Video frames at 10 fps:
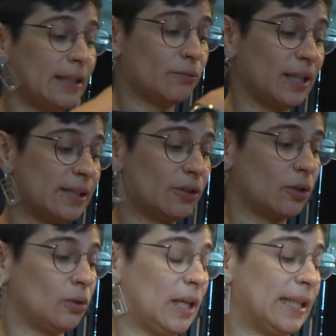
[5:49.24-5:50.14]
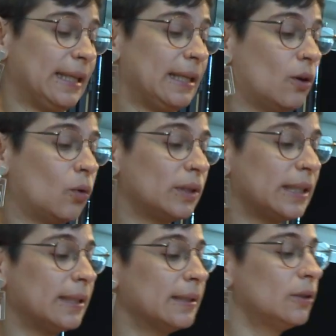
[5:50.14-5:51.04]
the great circle and then
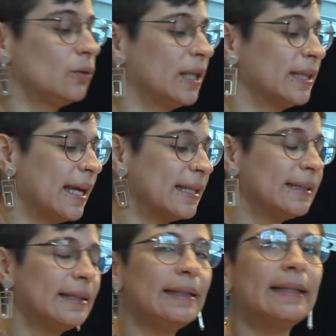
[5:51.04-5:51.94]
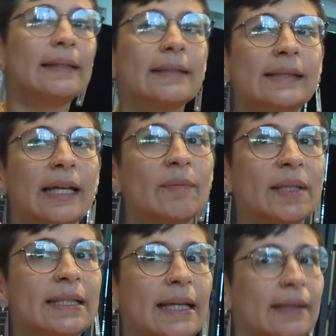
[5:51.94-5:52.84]
only look at that little
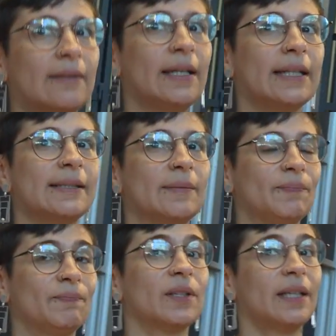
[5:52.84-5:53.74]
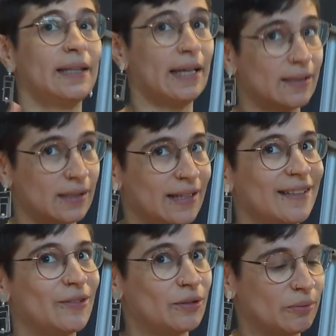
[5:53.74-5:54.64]
segment that connects them. And that's
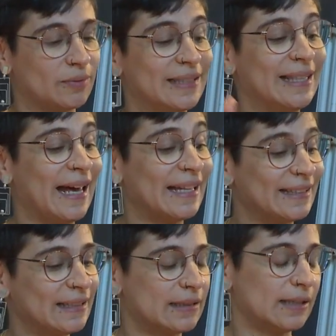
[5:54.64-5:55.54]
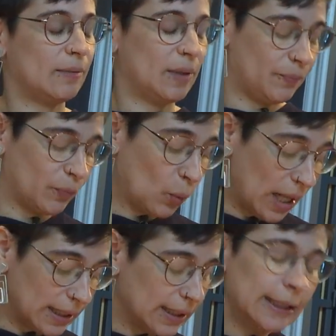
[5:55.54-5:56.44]
another, that little segment.
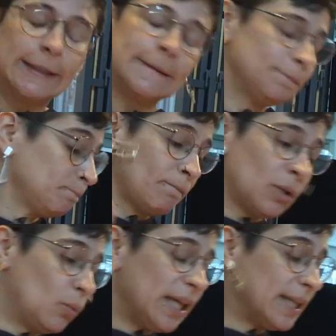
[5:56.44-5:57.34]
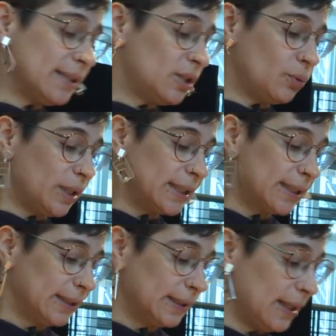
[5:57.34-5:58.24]
Well, we can do
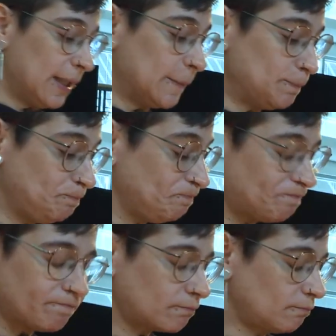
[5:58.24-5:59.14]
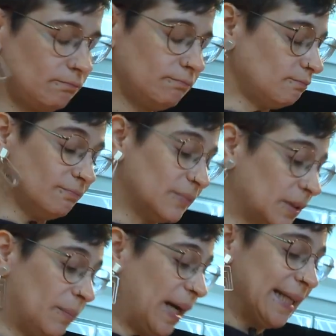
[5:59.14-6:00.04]
it um,
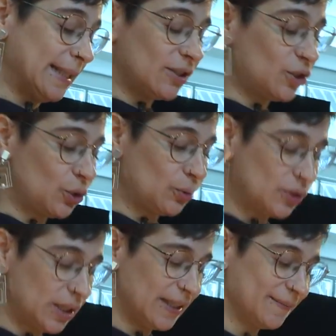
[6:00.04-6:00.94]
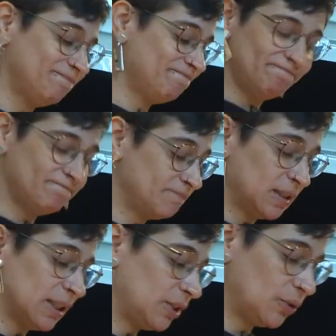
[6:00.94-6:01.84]
by choosing
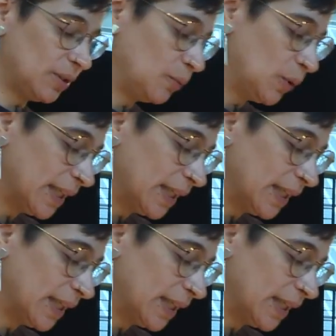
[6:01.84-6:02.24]
you know, like we